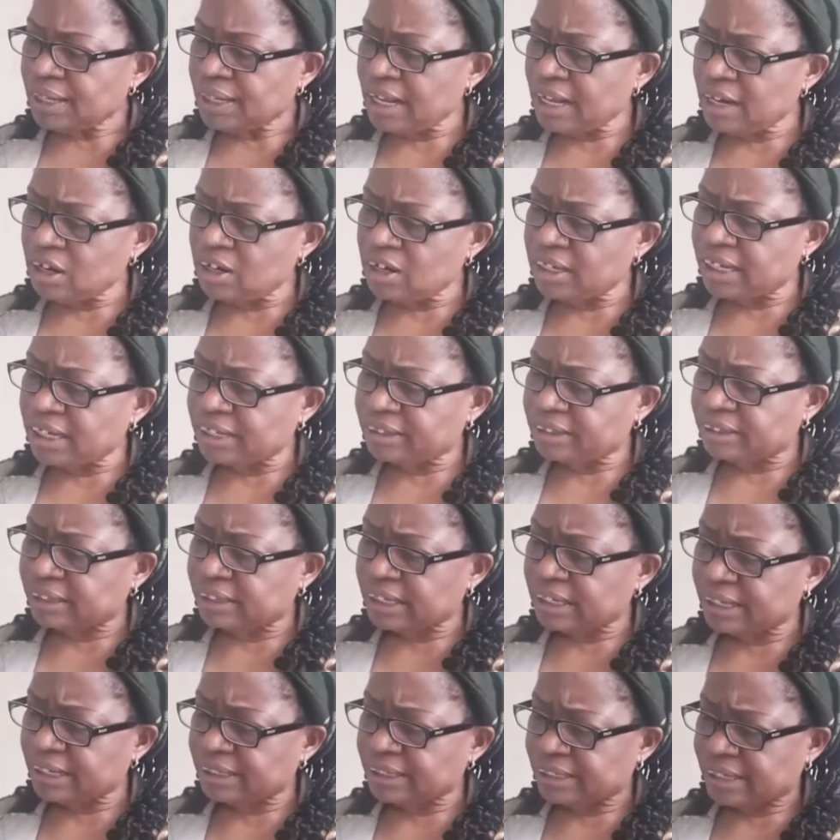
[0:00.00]
Then on the
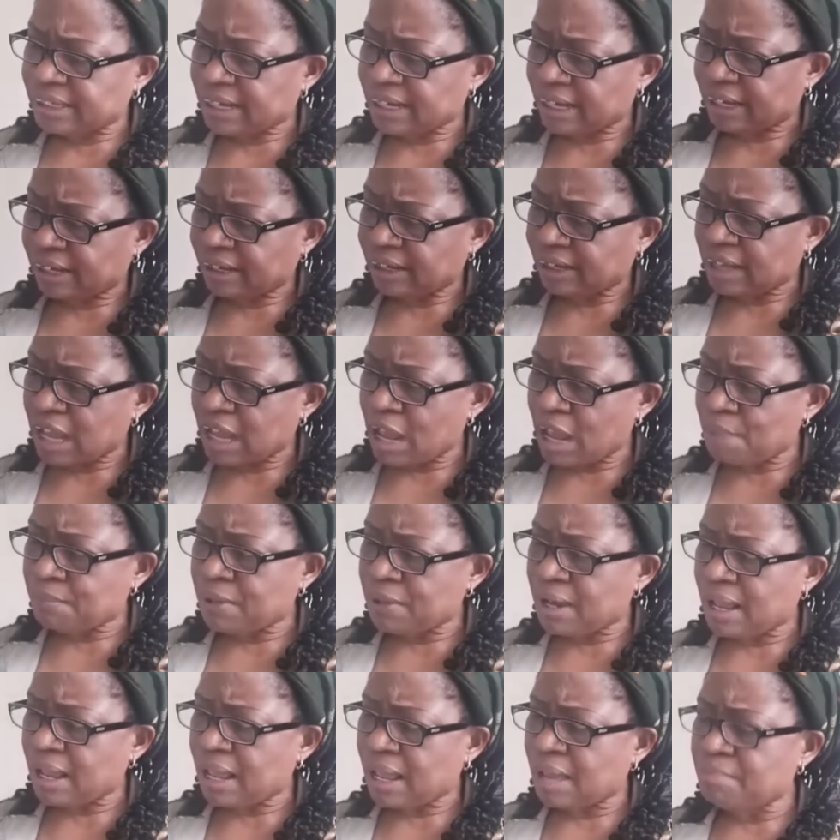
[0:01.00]
third day,
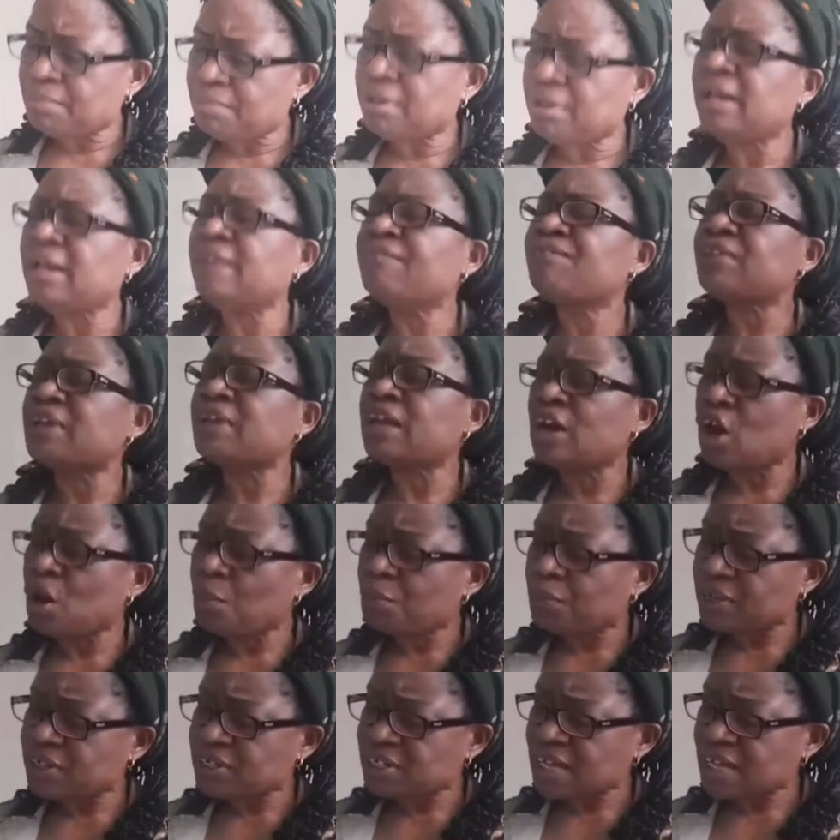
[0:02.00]
Abraham lifted up